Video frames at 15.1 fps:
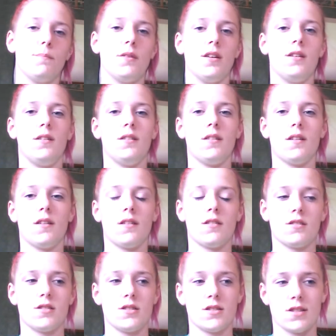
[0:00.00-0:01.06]
but
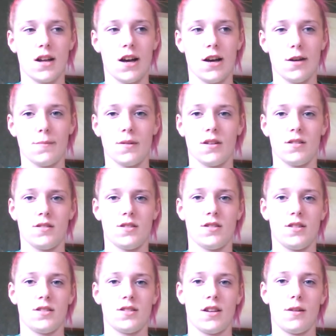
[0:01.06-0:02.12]
she stopped because
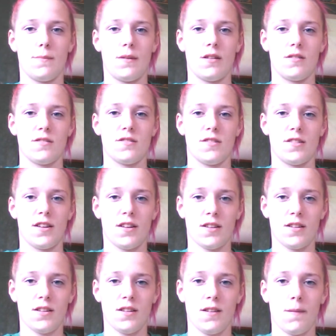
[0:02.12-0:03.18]
she said it made her sick,